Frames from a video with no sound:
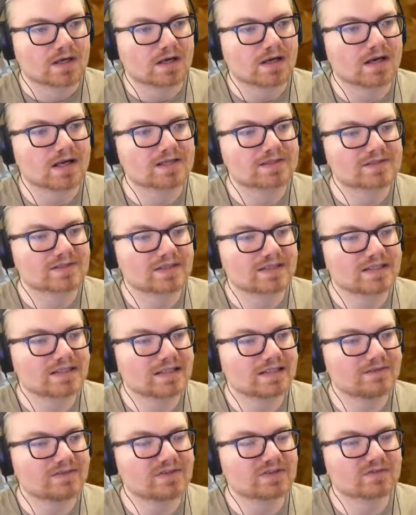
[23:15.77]
All right, so the
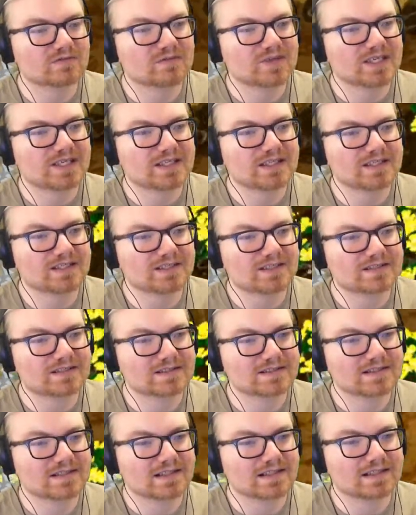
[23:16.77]
thing with the rain is,
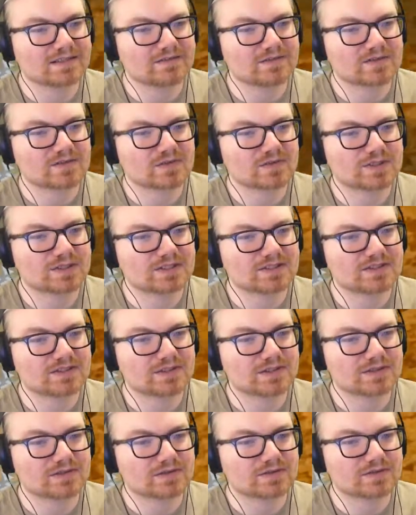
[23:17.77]
is that it's going
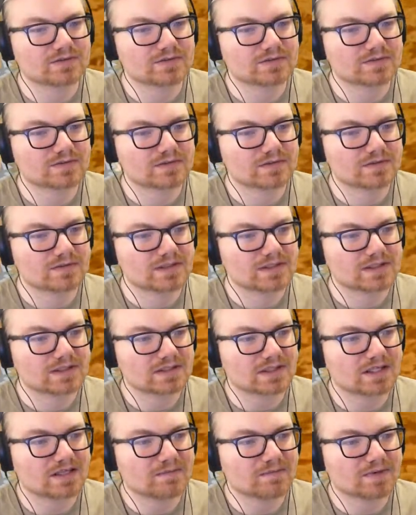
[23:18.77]
to
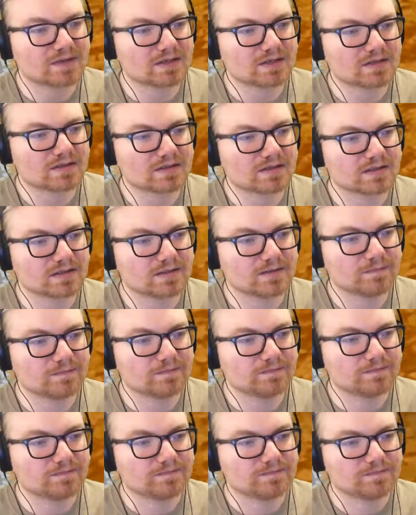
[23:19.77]
stop our,
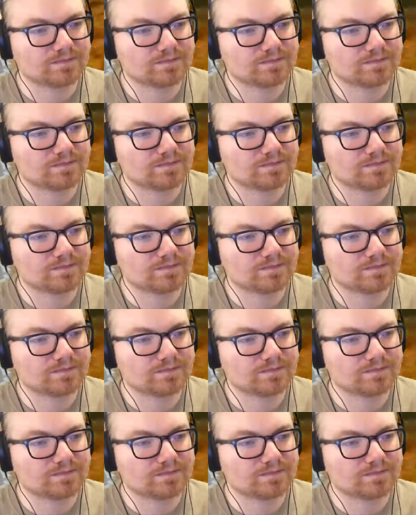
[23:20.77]
um...